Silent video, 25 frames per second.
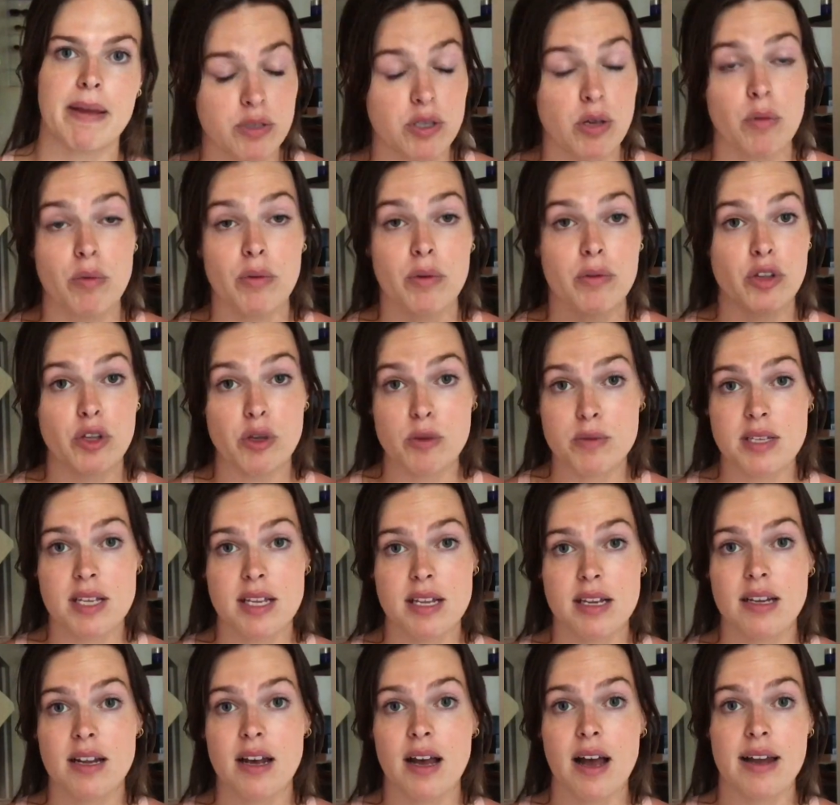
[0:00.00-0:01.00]
So
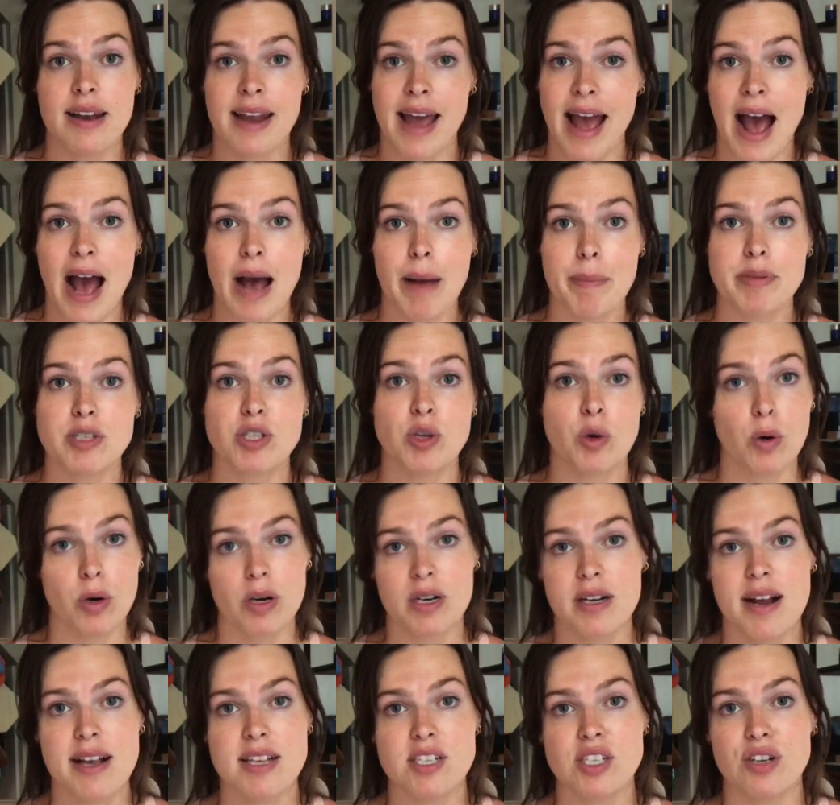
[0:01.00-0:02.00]
using an app to
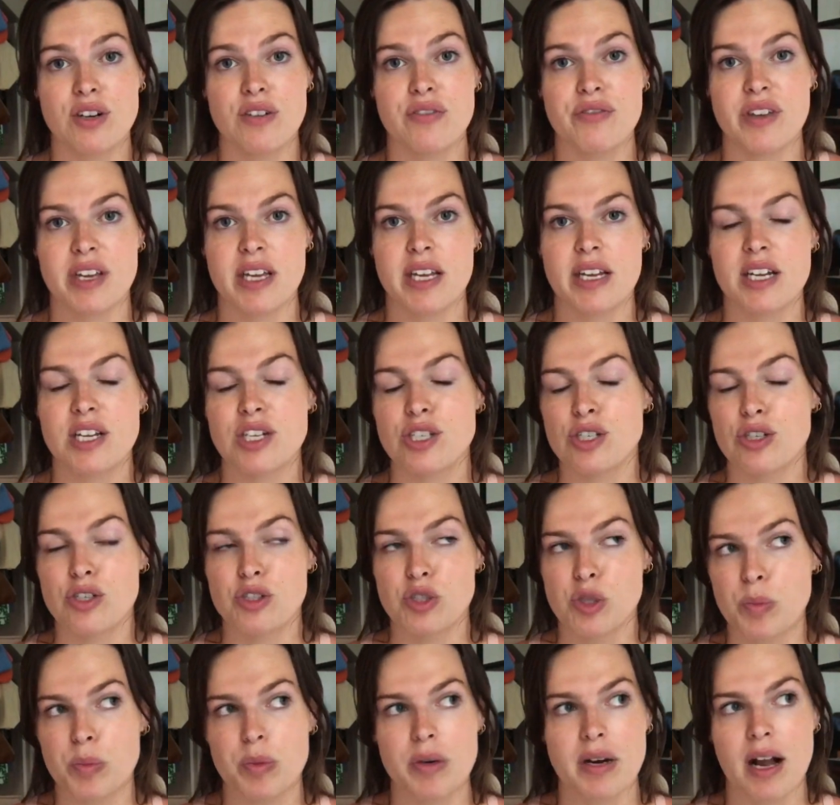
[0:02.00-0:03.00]
organize your feed is
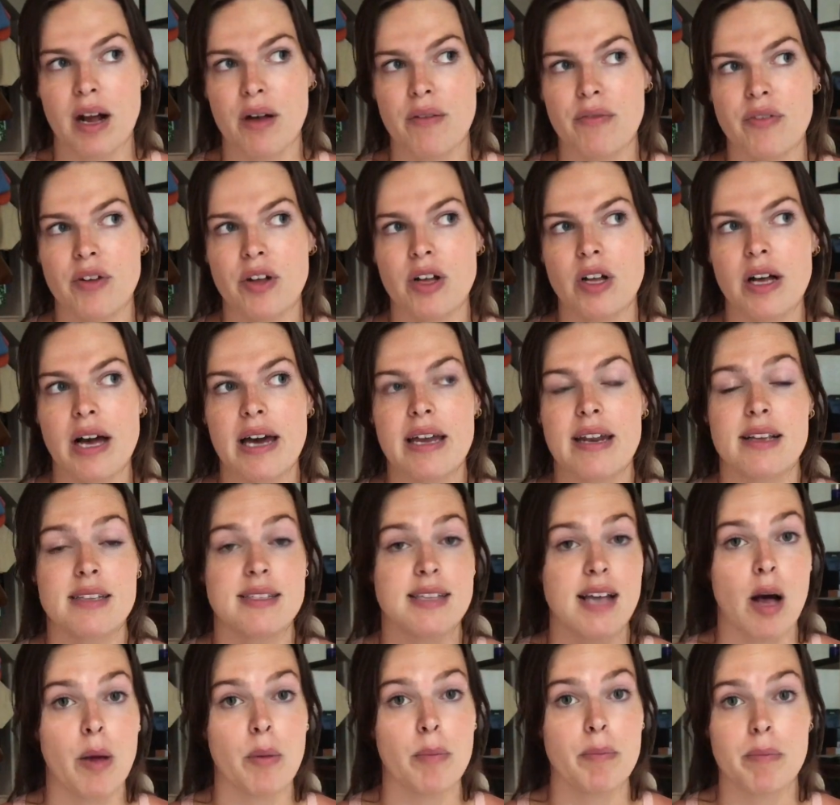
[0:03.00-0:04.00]
super helpful and has
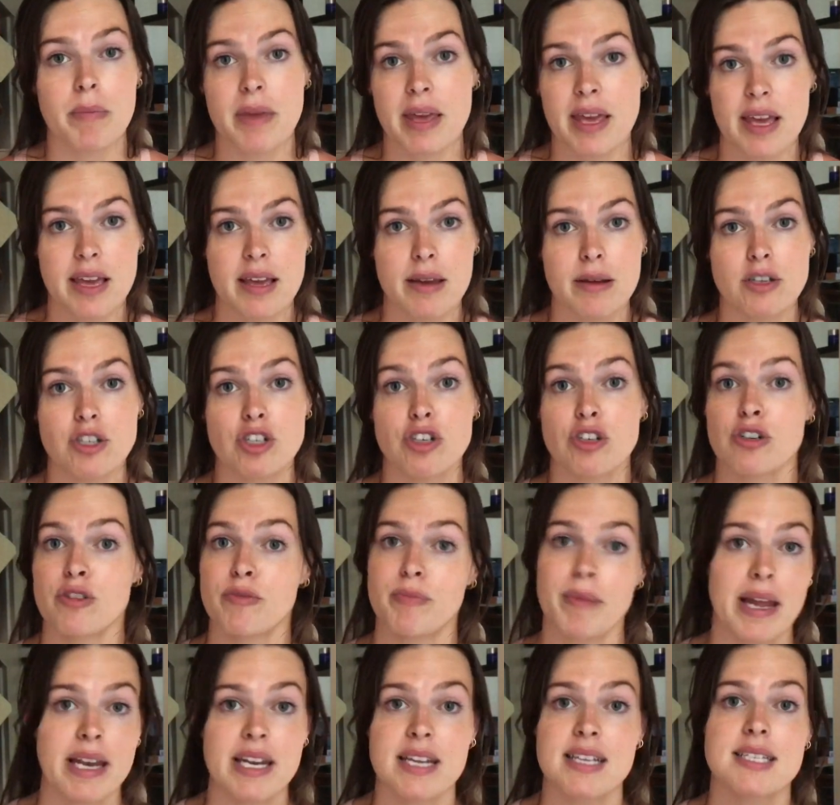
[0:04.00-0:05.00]
helped me
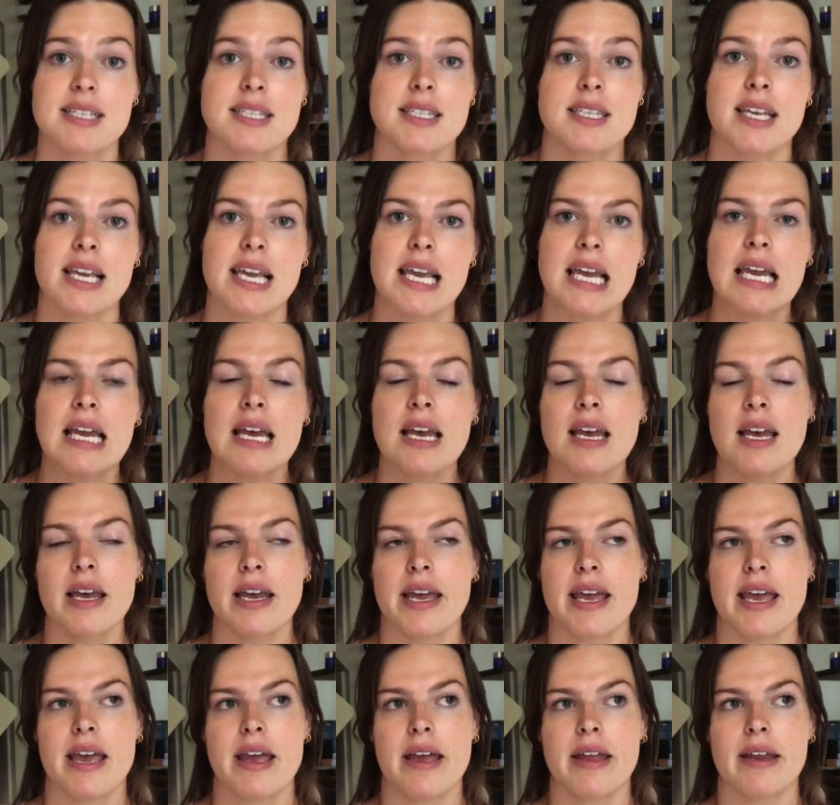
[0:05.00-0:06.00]
tremendously
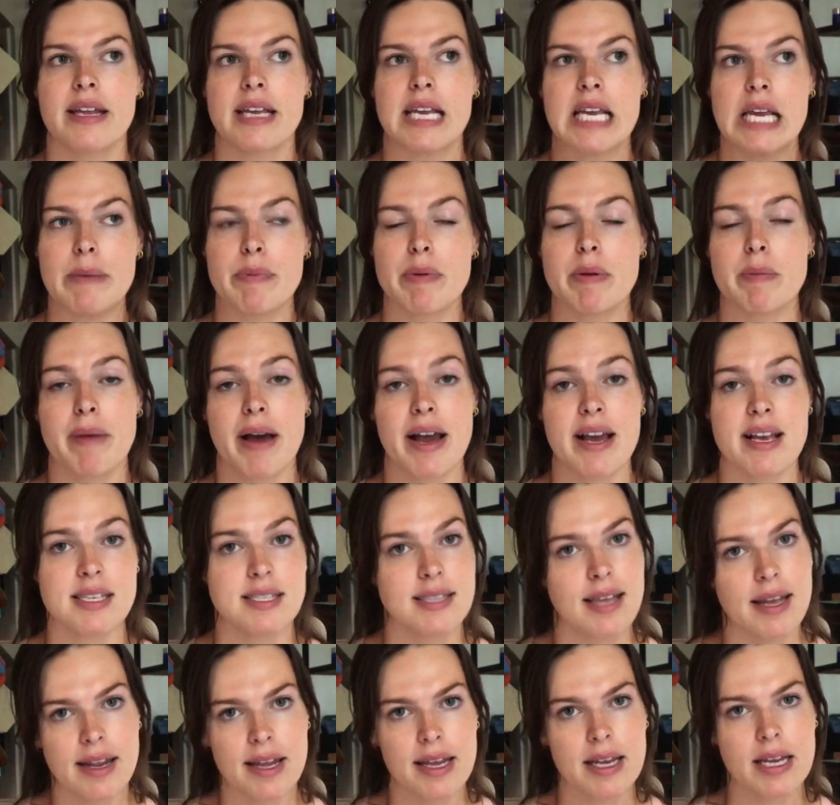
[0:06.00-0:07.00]
in keeping my
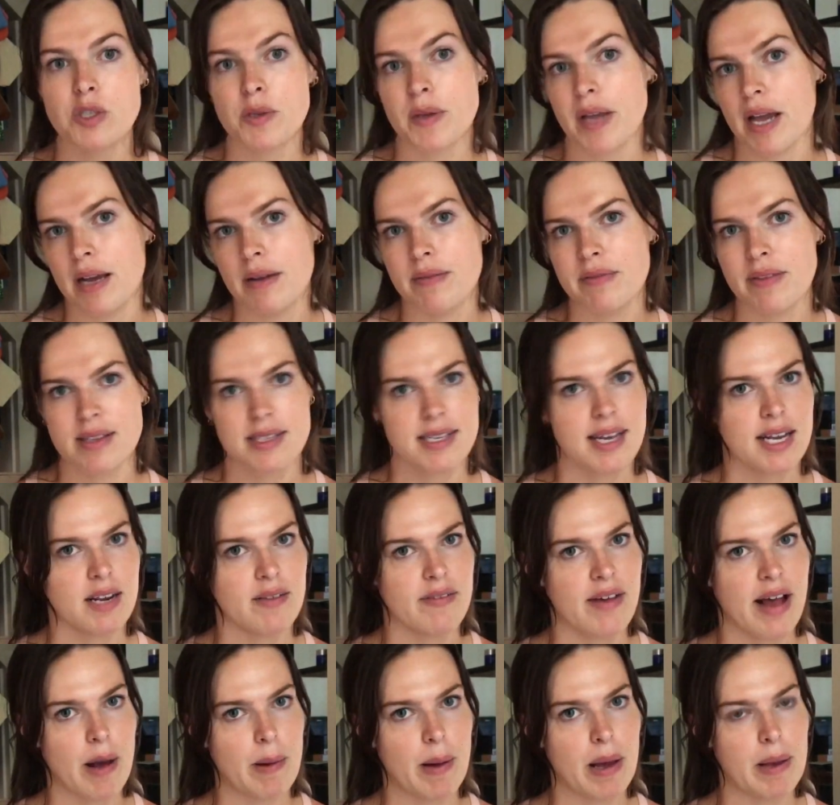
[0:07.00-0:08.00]
aesthetic. So yeah, that's kind of
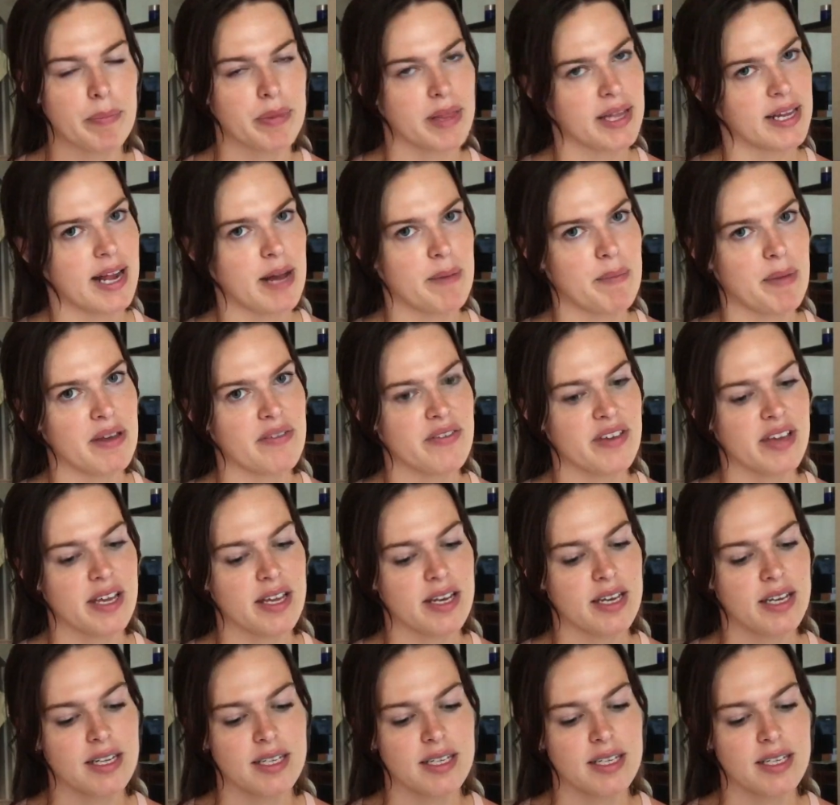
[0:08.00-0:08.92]
how I plan out my feed.